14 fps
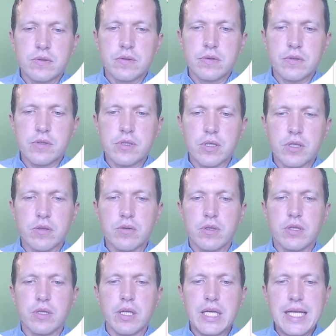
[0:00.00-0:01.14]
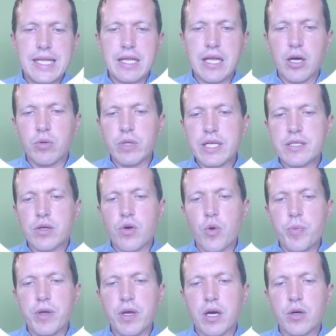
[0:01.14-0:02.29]
So now let's
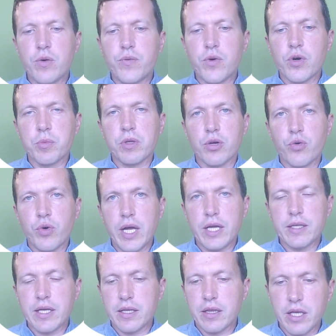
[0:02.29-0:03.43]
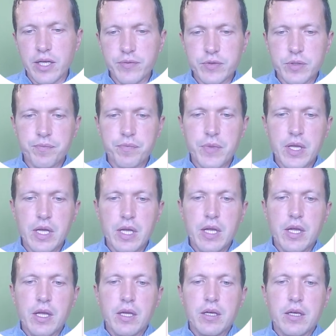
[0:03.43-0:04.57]
copy our formula right and left
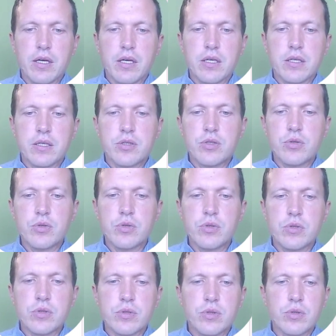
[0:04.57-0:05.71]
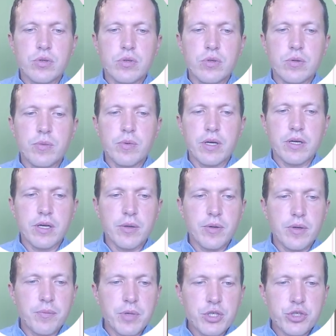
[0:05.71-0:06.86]
to
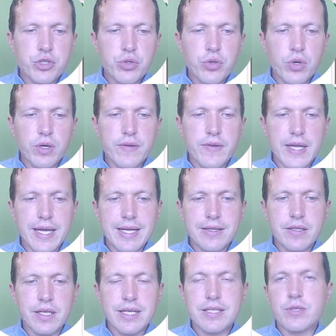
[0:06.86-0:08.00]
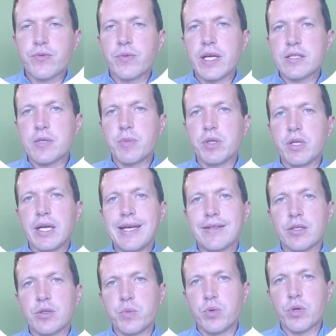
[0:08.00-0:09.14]
be sure that it's flexible and
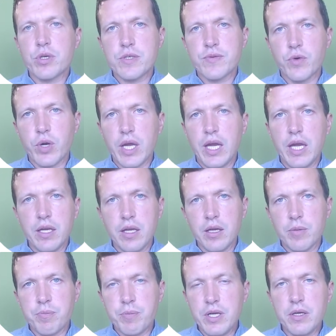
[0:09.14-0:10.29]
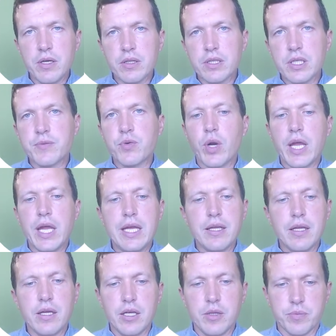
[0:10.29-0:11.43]
it works for any period and for
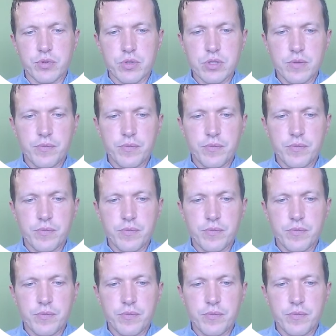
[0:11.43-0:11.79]
any inputs.